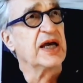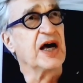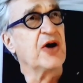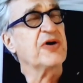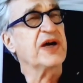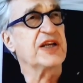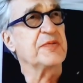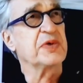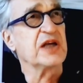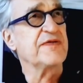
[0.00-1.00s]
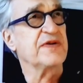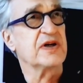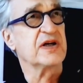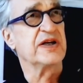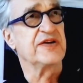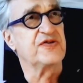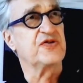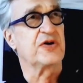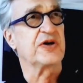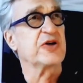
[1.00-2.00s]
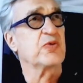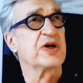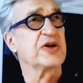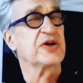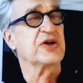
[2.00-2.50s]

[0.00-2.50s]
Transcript: can you believe it in a story where you know